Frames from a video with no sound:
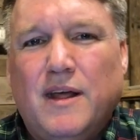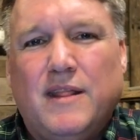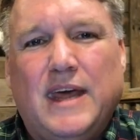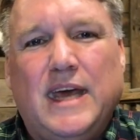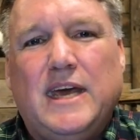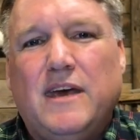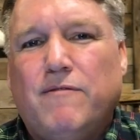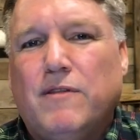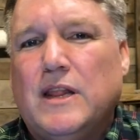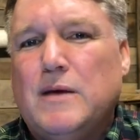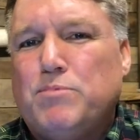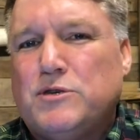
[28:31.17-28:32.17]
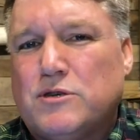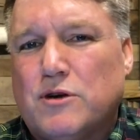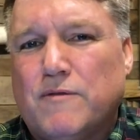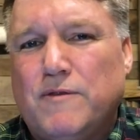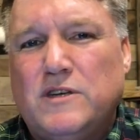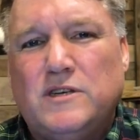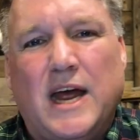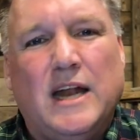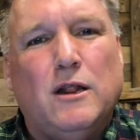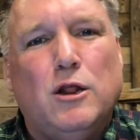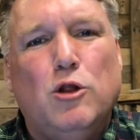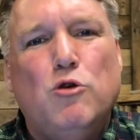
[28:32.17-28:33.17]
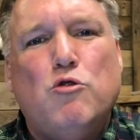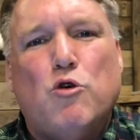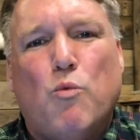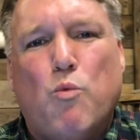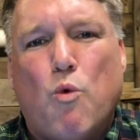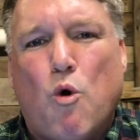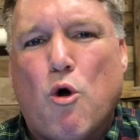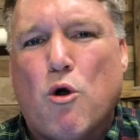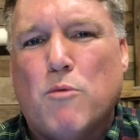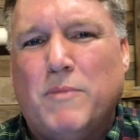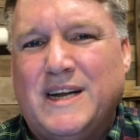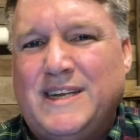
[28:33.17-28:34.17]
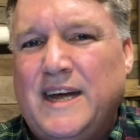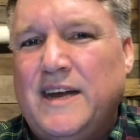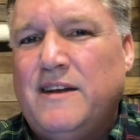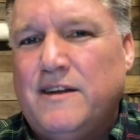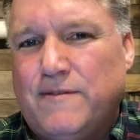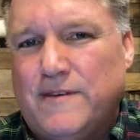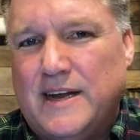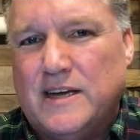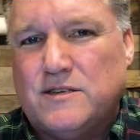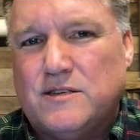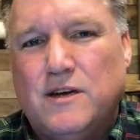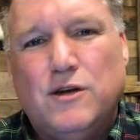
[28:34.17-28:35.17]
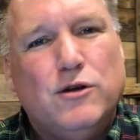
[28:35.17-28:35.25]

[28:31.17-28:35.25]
they give lip service and lukewarm attentiveness